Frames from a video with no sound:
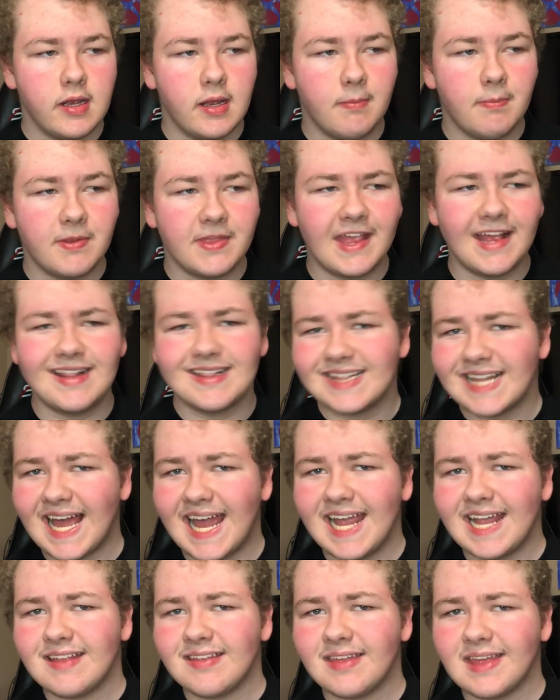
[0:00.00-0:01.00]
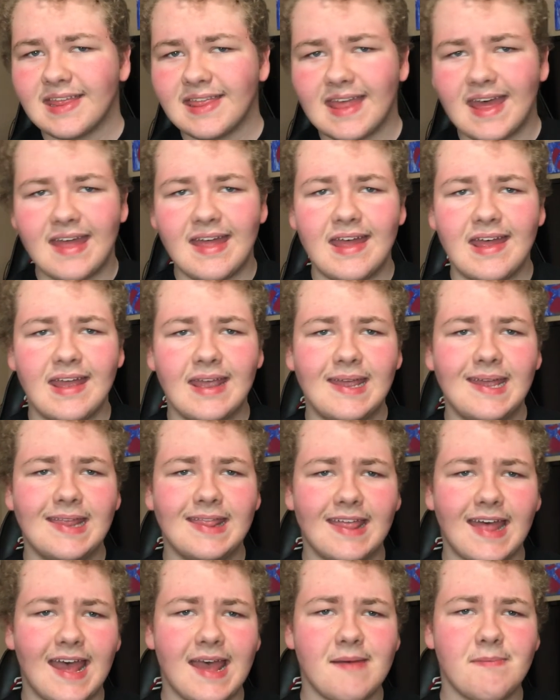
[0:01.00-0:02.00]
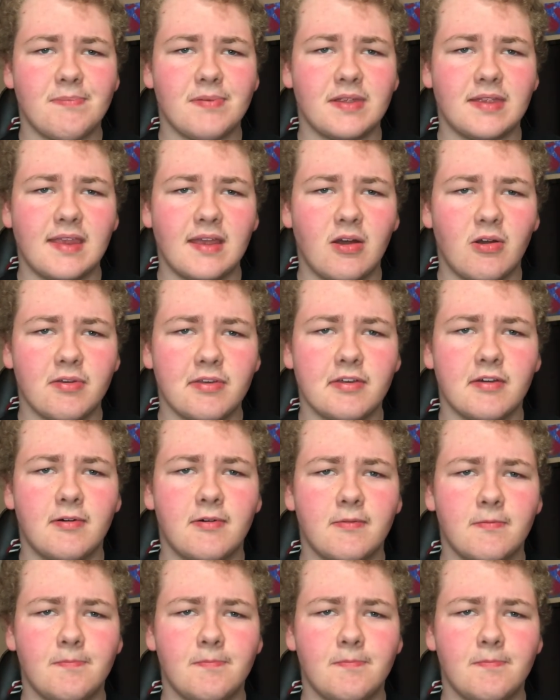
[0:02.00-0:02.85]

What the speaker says: But they liked that, but they also